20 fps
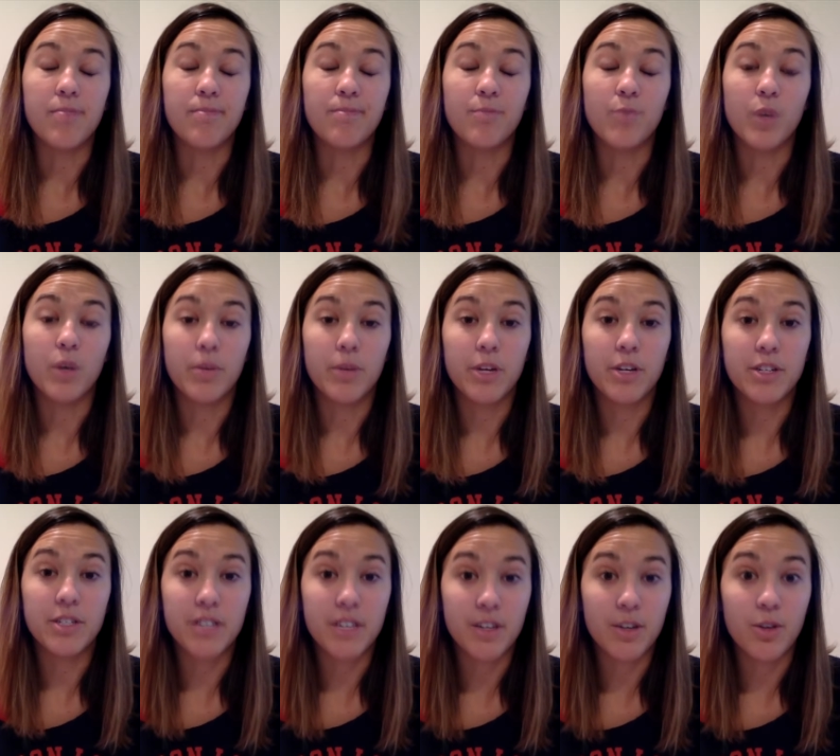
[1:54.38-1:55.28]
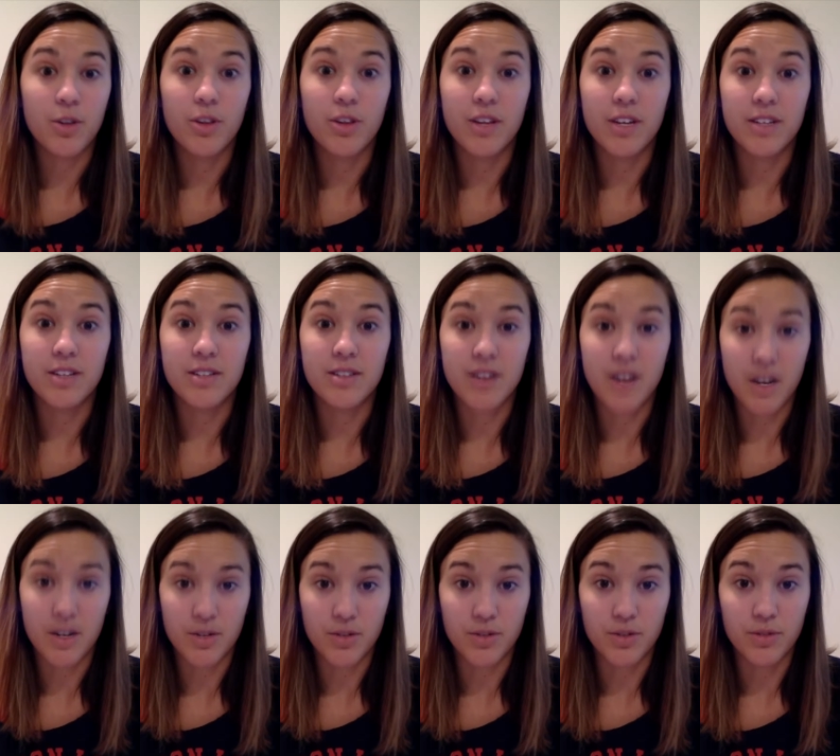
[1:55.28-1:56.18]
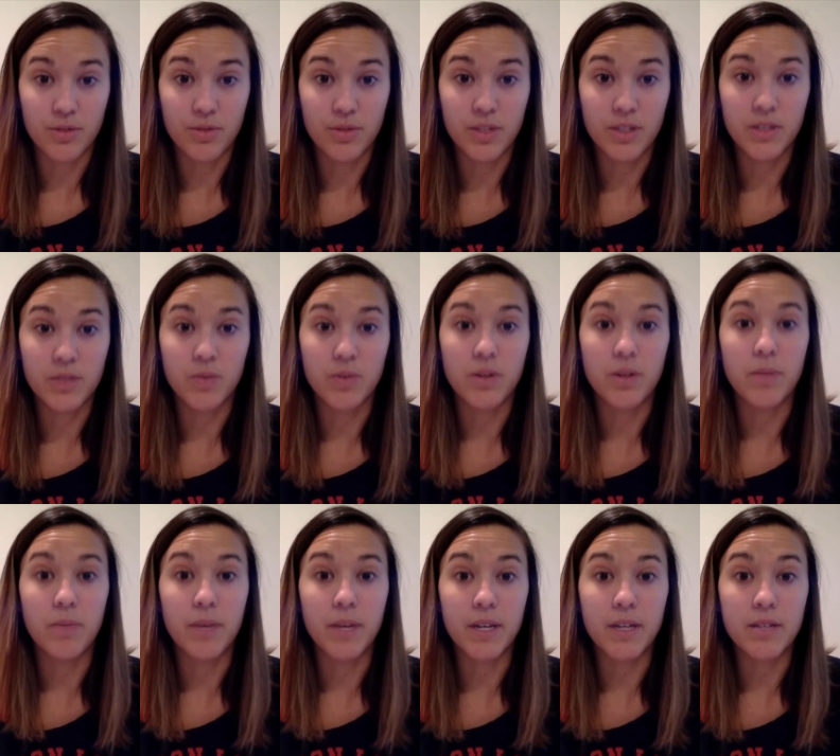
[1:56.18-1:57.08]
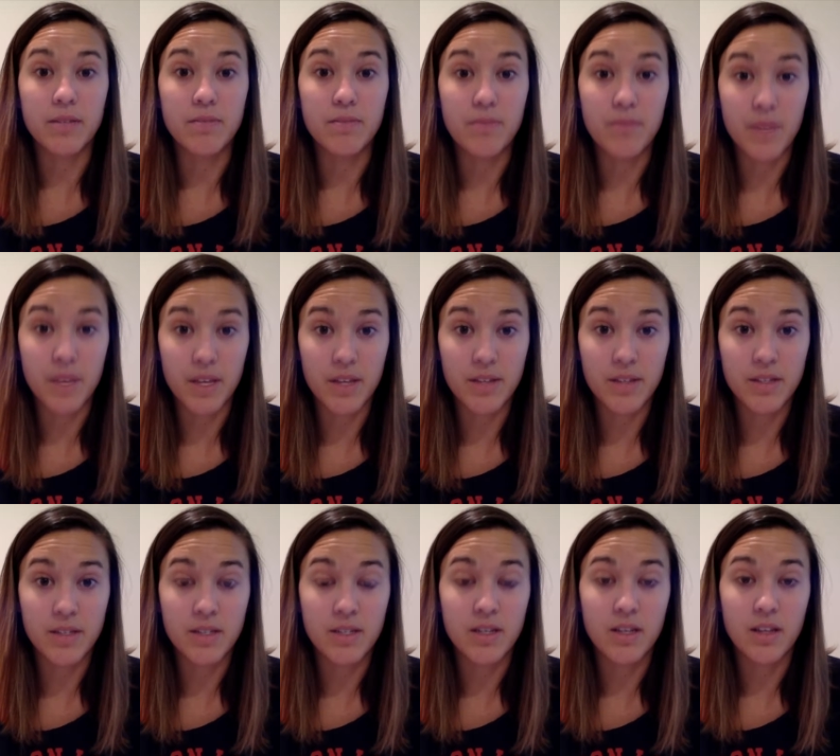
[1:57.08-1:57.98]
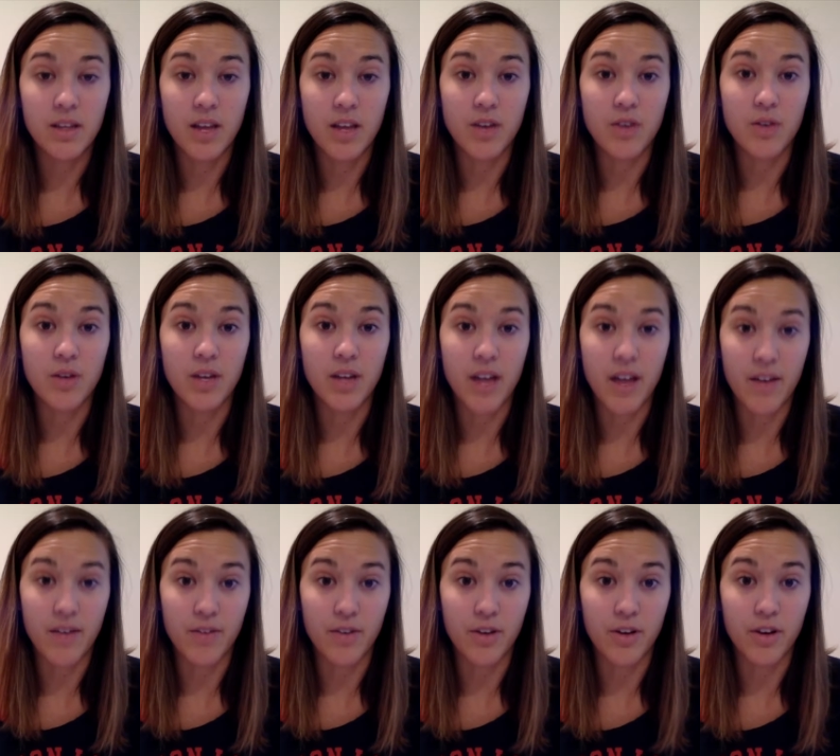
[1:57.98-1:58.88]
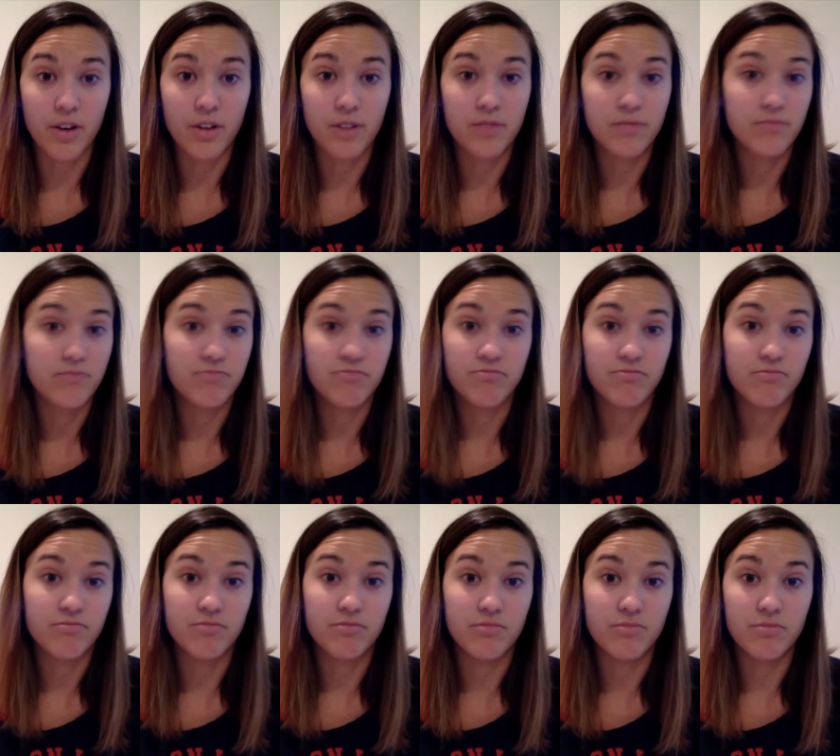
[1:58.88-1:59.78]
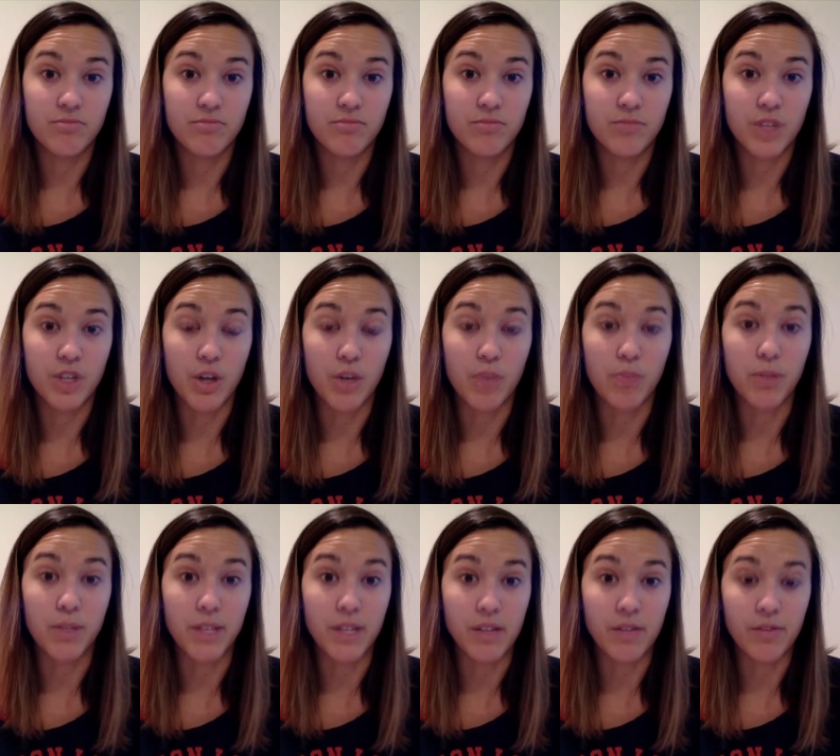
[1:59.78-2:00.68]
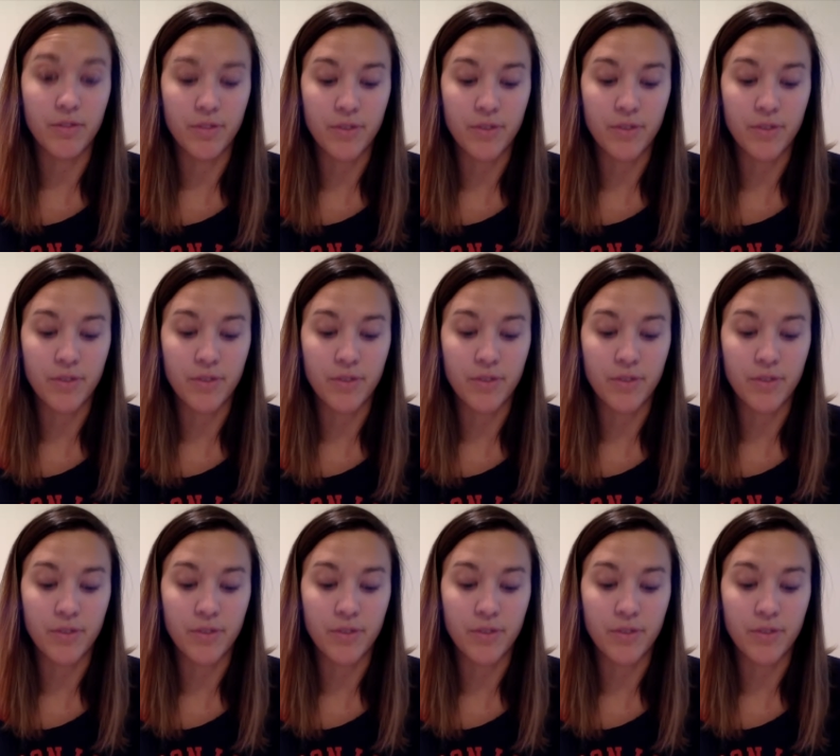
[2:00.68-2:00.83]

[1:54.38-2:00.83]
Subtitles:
Well, I'm here to tell you that that is not true. That is one of the biggest myths that you can ever, believe.